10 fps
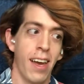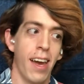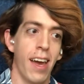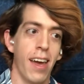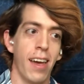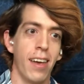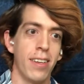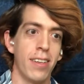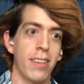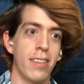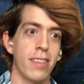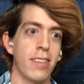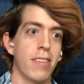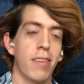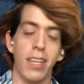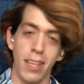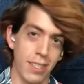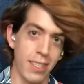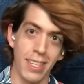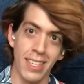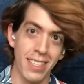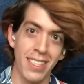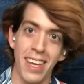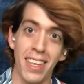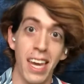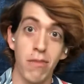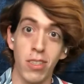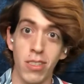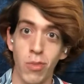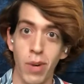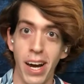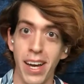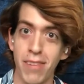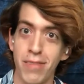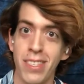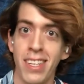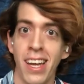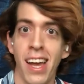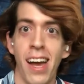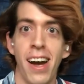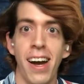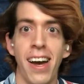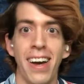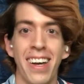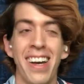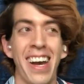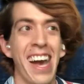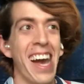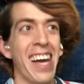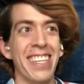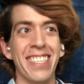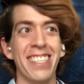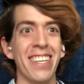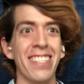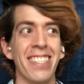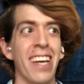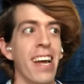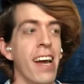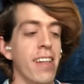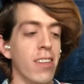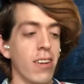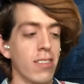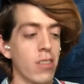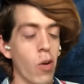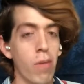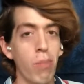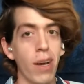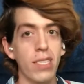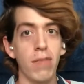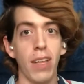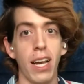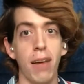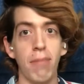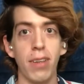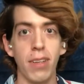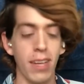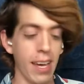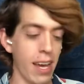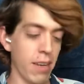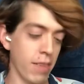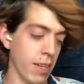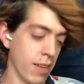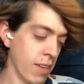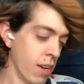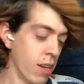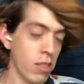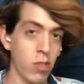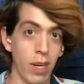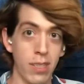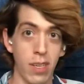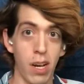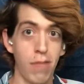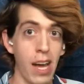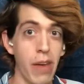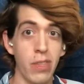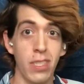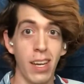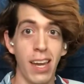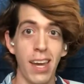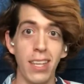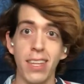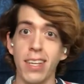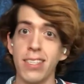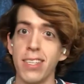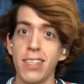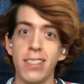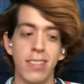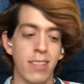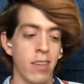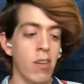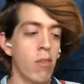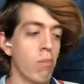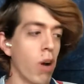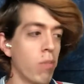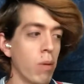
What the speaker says: and they have just thrived and just look so impressive. Like, I can't even stress enough. I haven't done anything to this probably